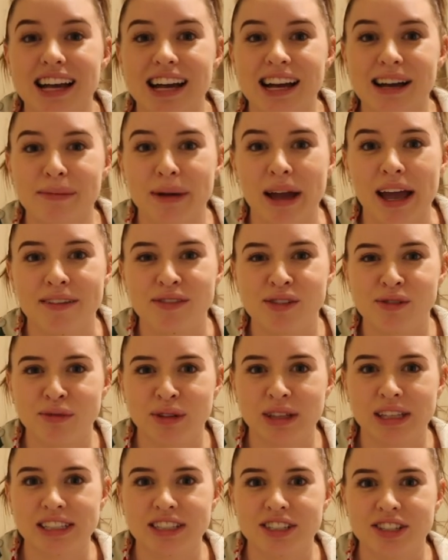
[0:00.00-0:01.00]
I haven't
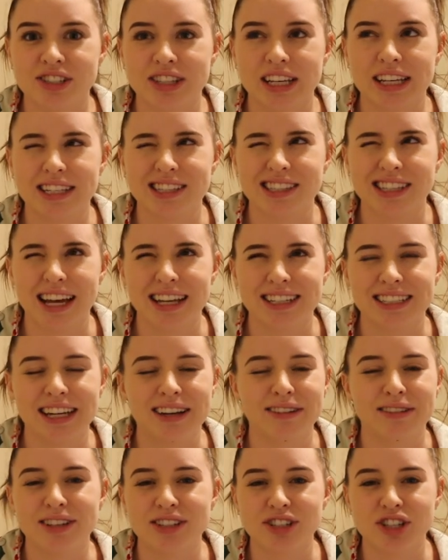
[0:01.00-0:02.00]
really just like sat
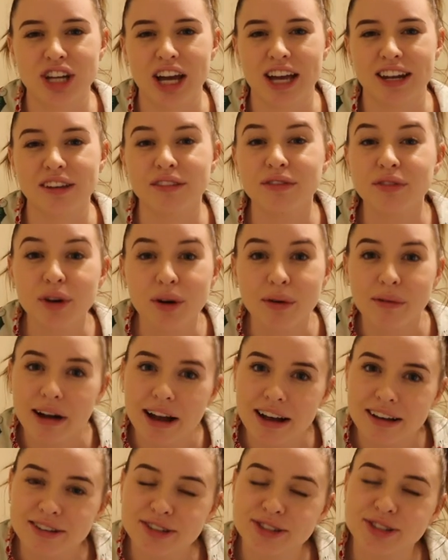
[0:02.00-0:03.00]
down and chatted for a
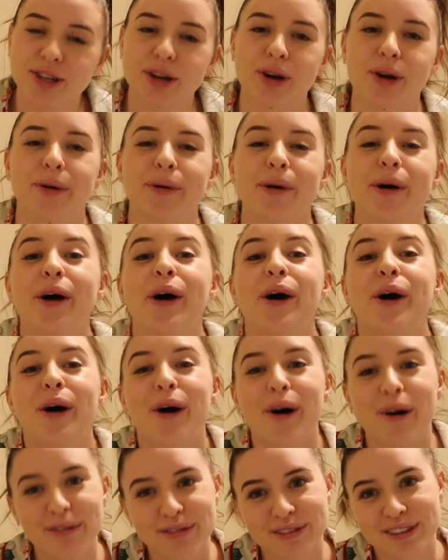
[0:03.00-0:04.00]
while, so
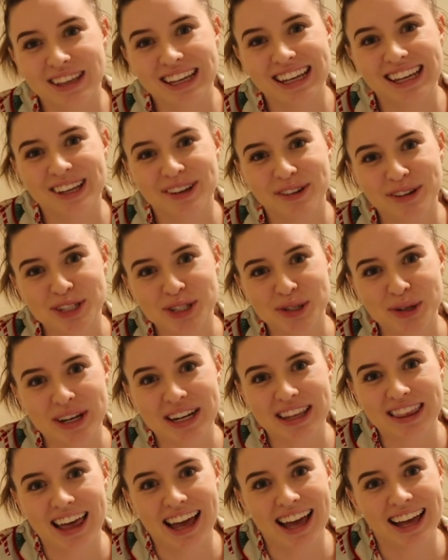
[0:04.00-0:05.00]
hopefully you
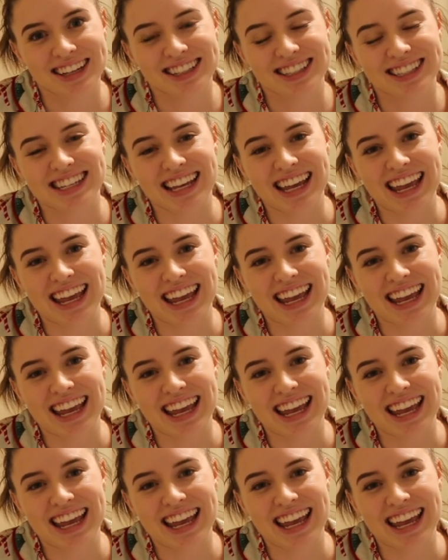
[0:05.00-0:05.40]
enjoyed that,